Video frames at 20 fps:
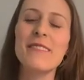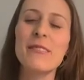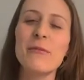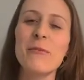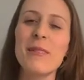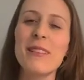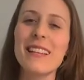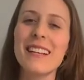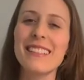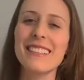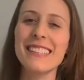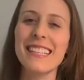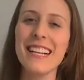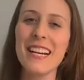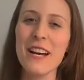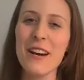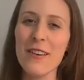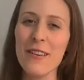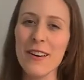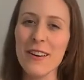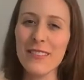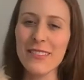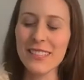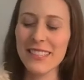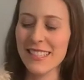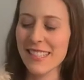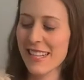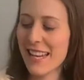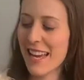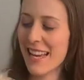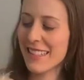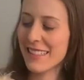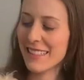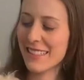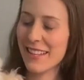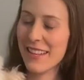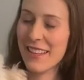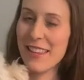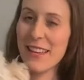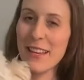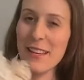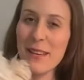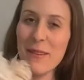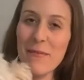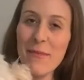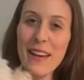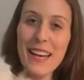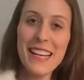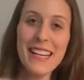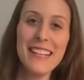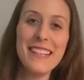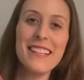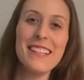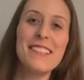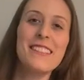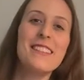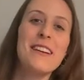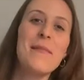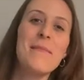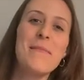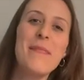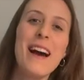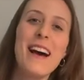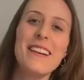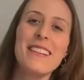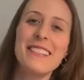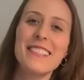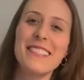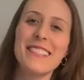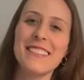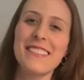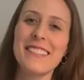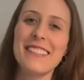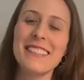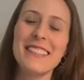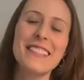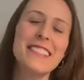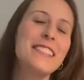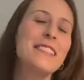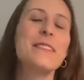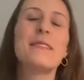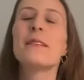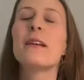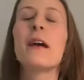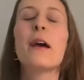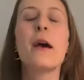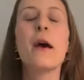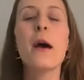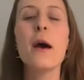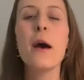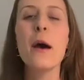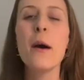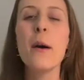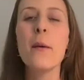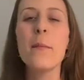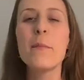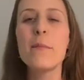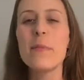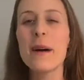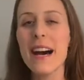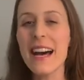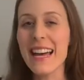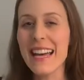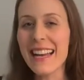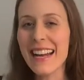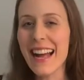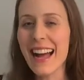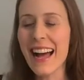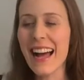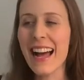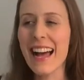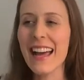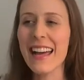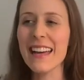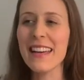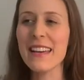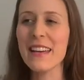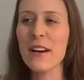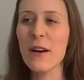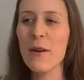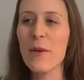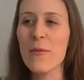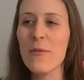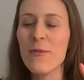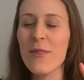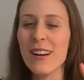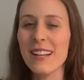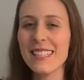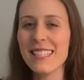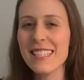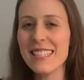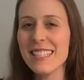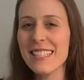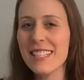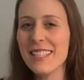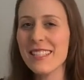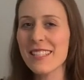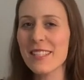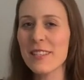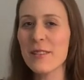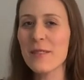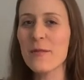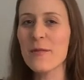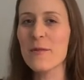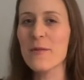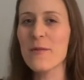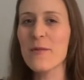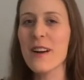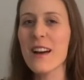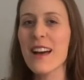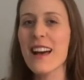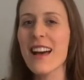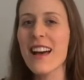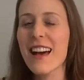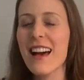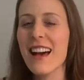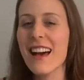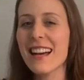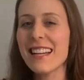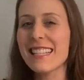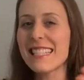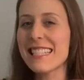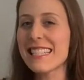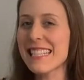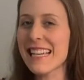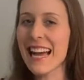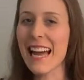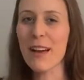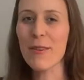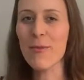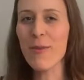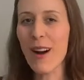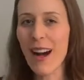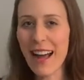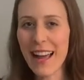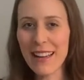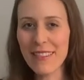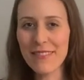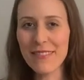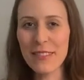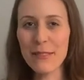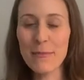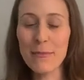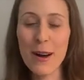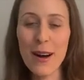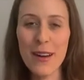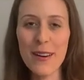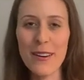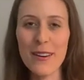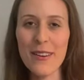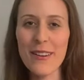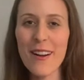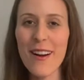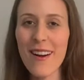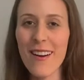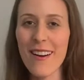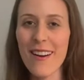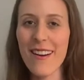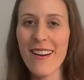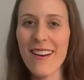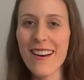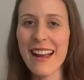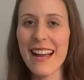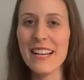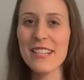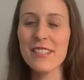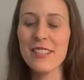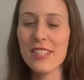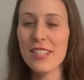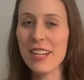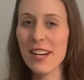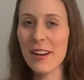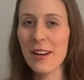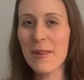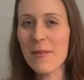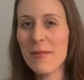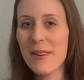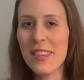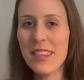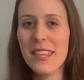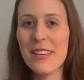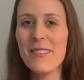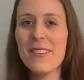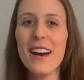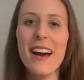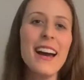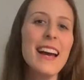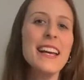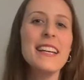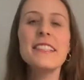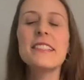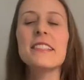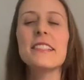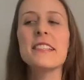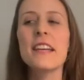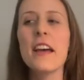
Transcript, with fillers: a reluctant co-host today, so I think he might jump out of screen soon. But I wanted to do a D I Y for modern art and share it with you guys.